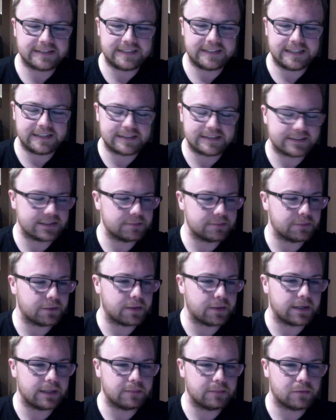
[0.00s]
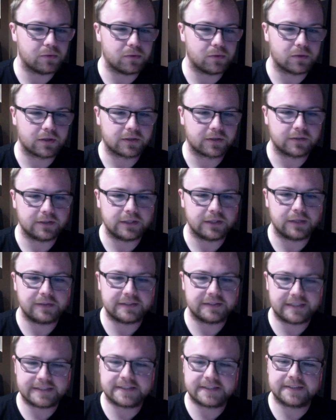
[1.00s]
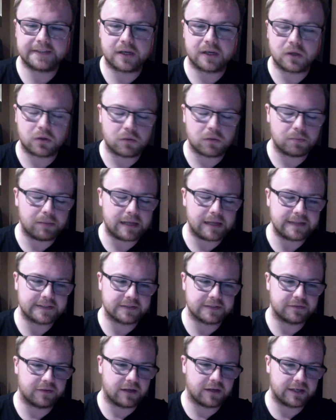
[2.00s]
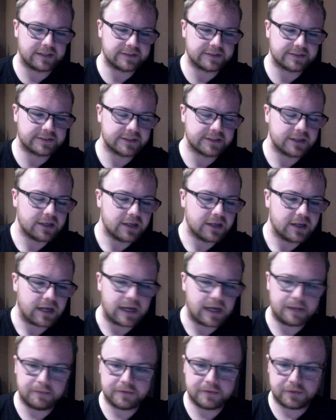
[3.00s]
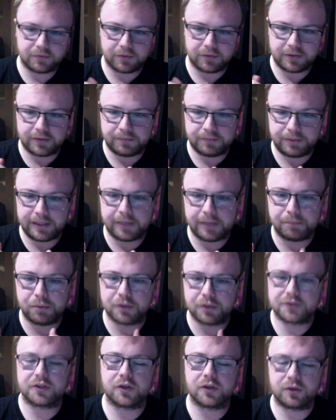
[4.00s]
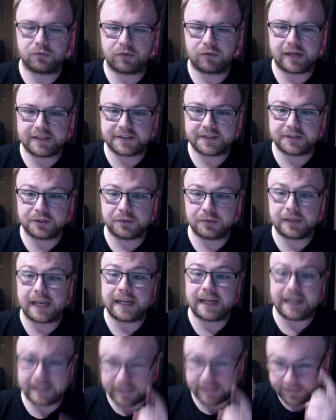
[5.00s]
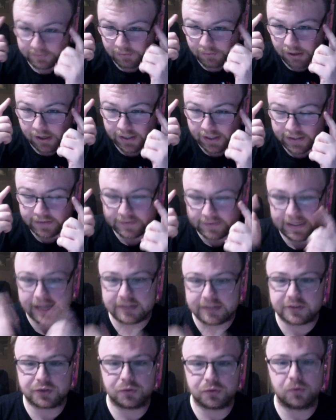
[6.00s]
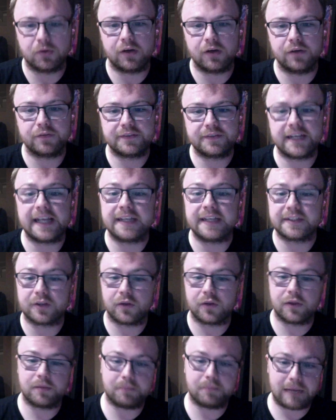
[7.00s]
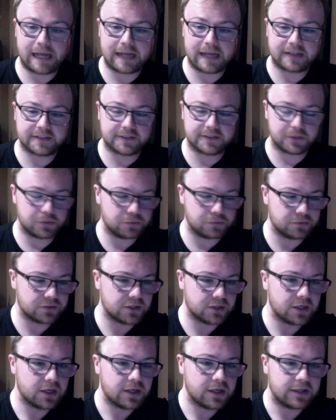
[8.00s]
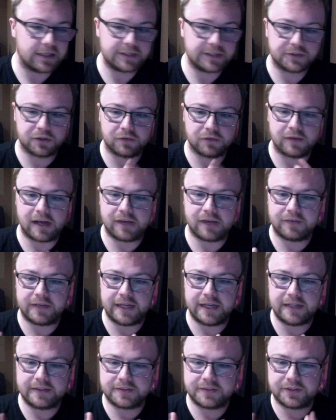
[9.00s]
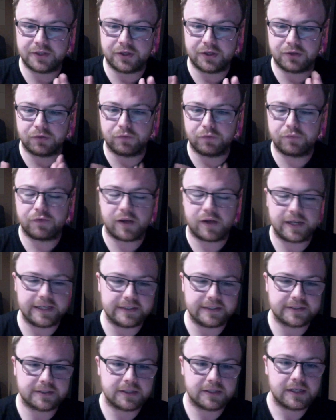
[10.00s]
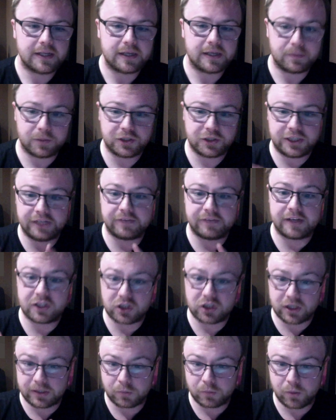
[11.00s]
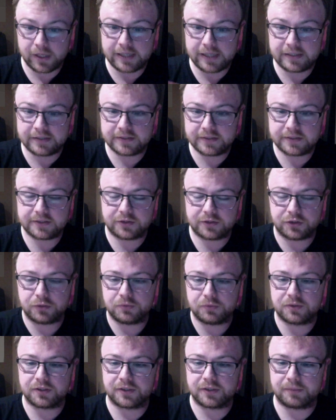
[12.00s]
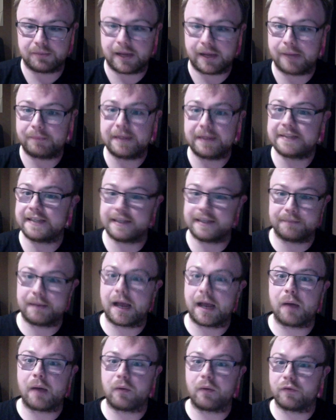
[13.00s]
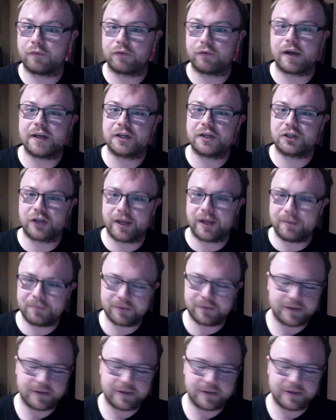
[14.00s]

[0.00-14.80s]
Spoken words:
need the symbiote anymore, he's listened to Uncle Ben's advice. Peter puts on the red suit again in his mind and sort of takes on the black suit. They sort of have an internal fight, which he eventually wins due to basically the power of friendship,